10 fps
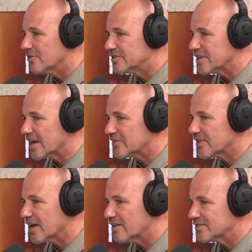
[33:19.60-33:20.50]
is that.
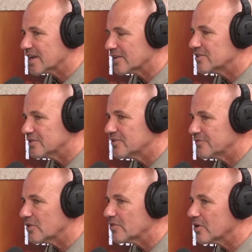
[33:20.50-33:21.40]
So you
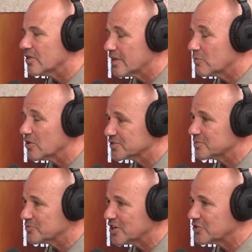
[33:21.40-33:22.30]
felt like there was
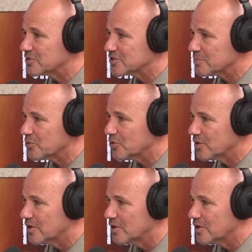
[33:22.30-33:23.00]
some genuine support